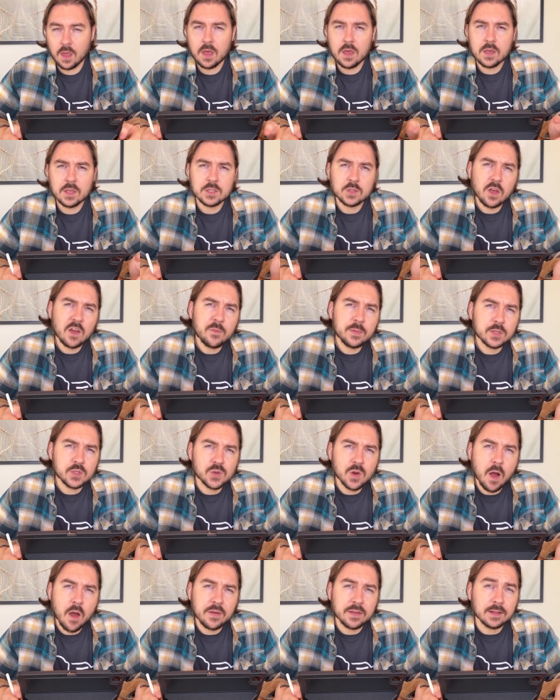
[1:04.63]
So I've been
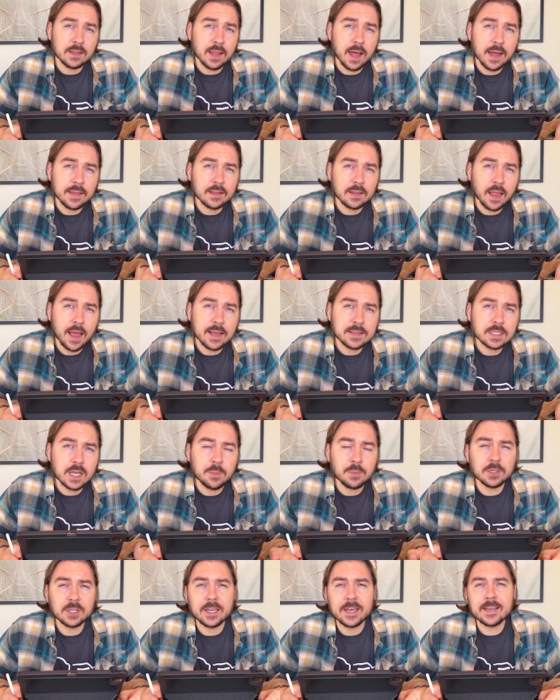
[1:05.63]
drawing a lot the last
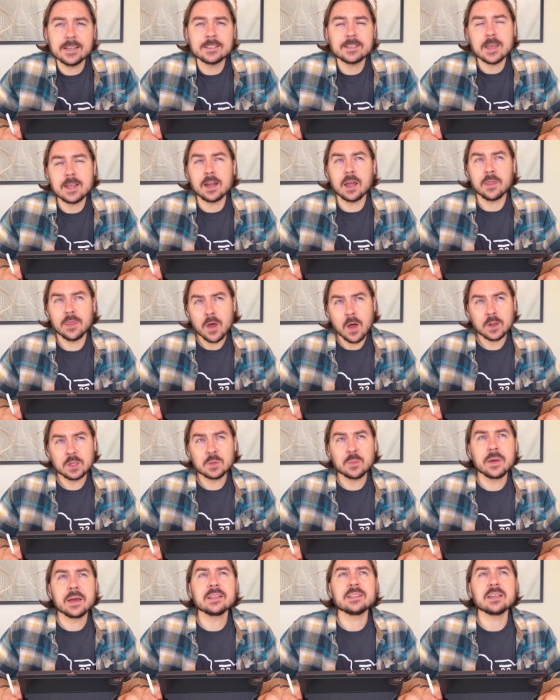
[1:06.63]
couple days, and I thought to
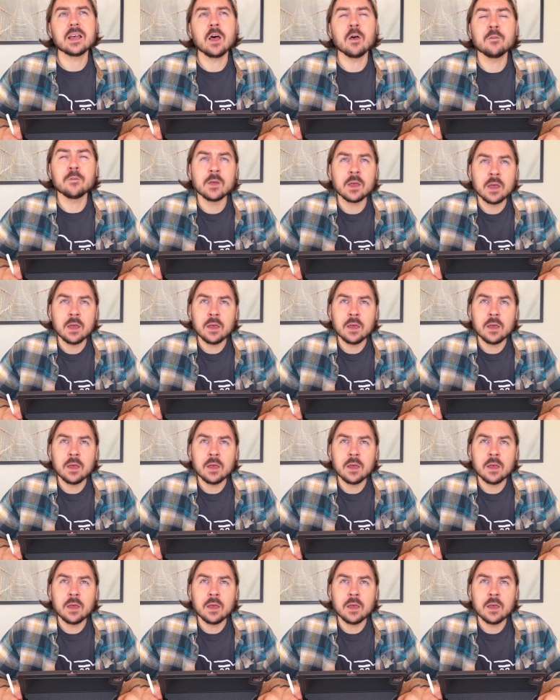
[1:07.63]
myself,